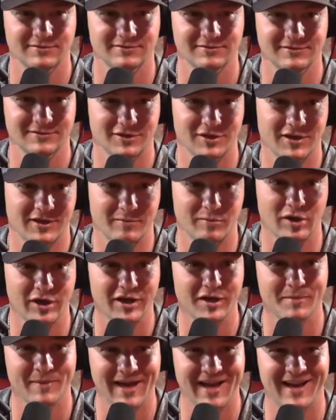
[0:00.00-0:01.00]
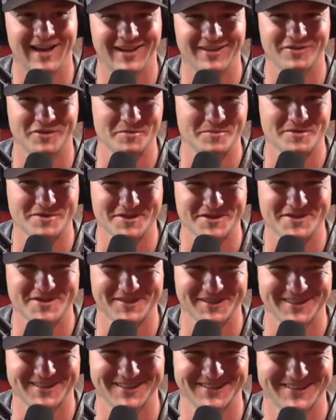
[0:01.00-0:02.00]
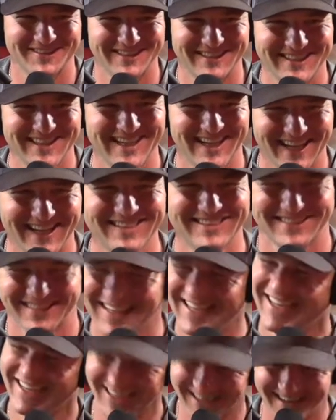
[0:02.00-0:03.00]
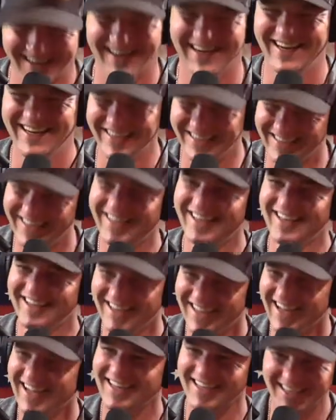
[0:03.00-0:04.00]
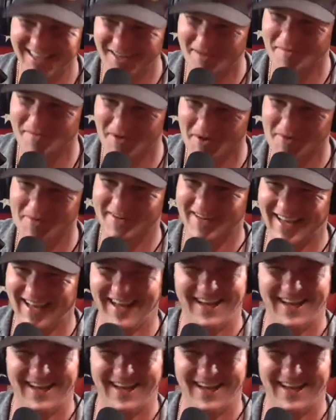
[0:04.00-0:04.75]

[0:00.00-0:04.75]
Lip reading: you can bring your bad attitude, but you're still going to do it. It's like, all right, I can get on board with that.